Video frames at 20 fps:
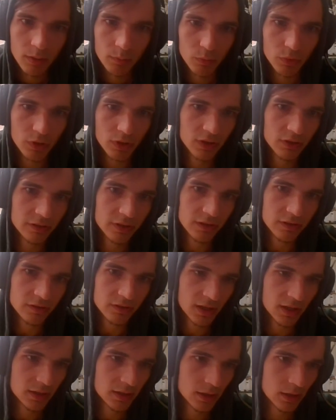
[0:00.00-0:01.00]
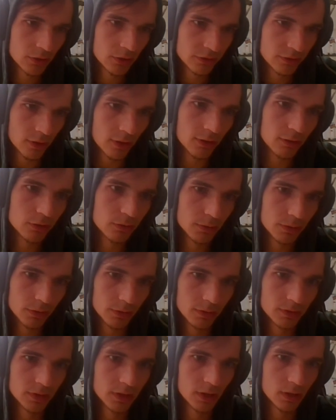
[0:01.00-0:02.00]
because that's kind of how stocks
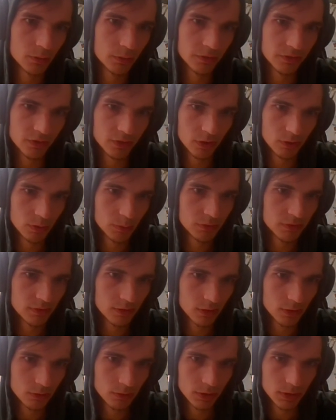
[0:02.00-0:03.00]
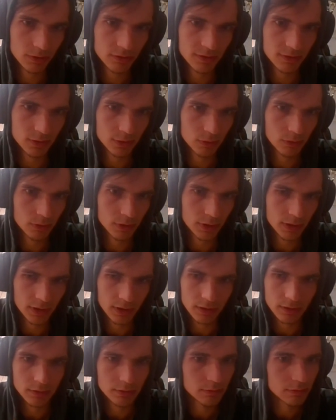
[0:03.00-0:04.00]
work. They always go up slowly,
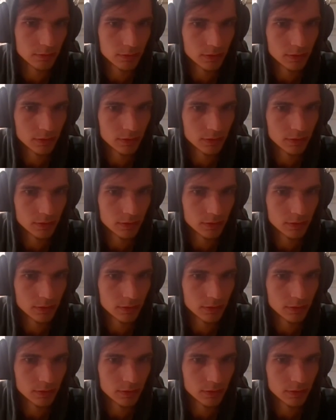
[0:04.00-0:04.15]
and